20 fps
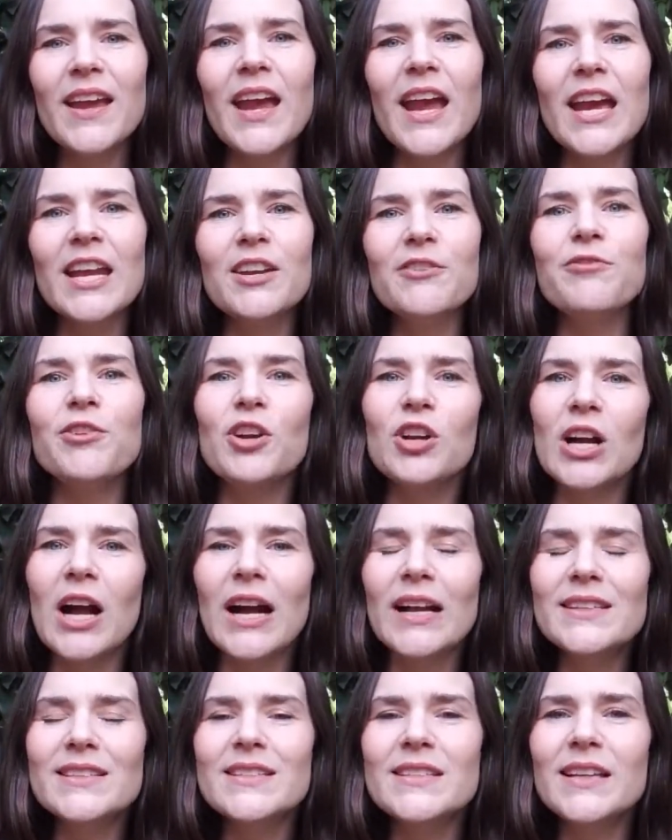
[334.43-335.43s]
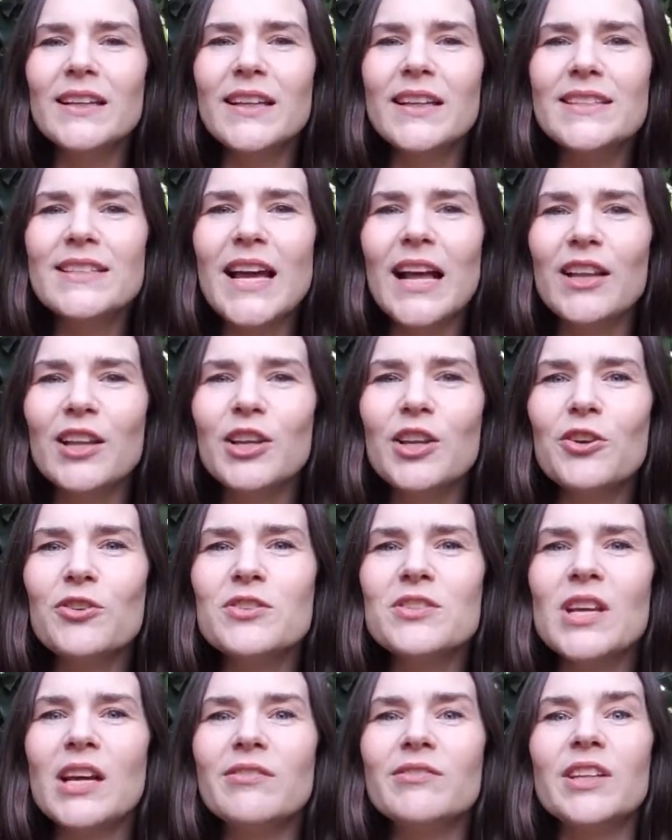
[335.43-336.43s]
And if you're constantly telling
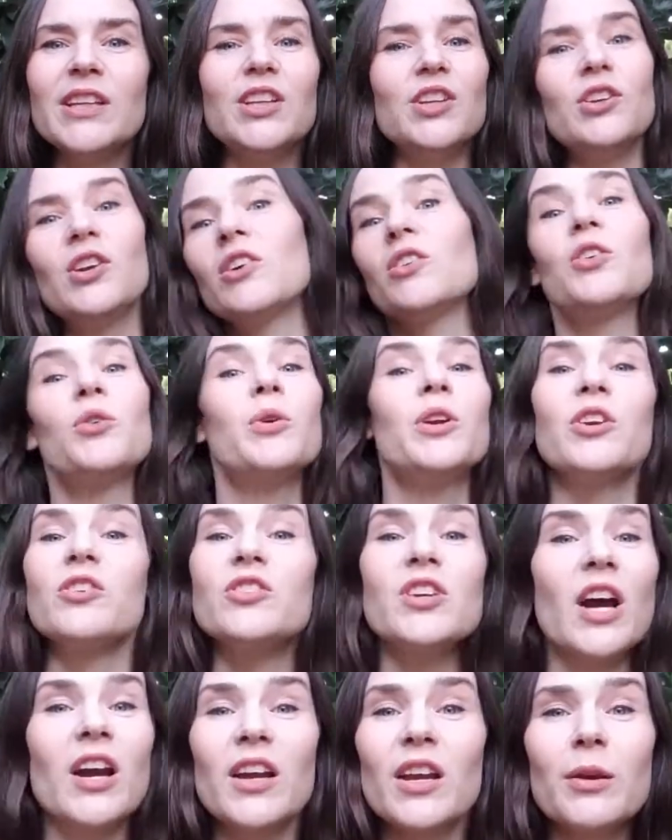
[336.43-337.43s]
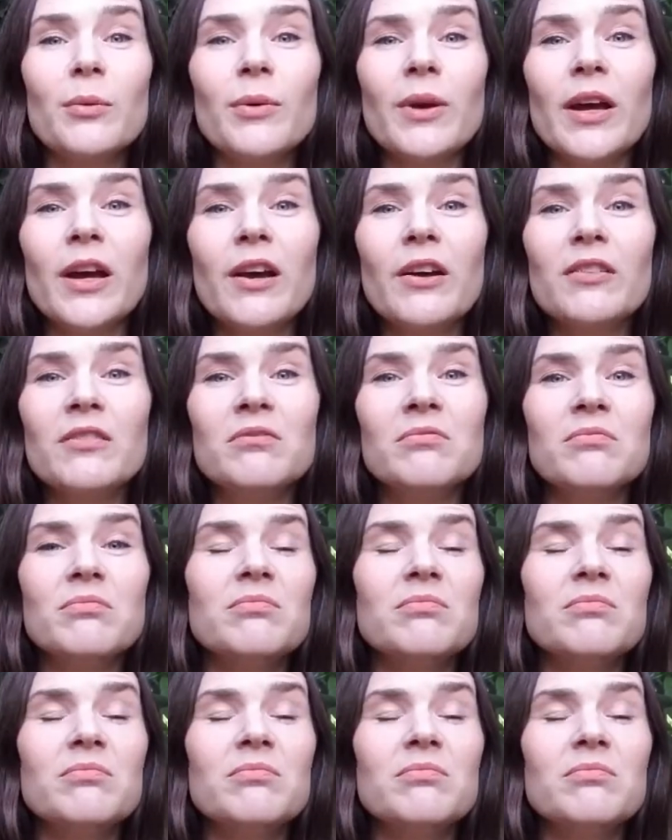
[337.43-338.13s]
yourself that you don't know what you're talking about,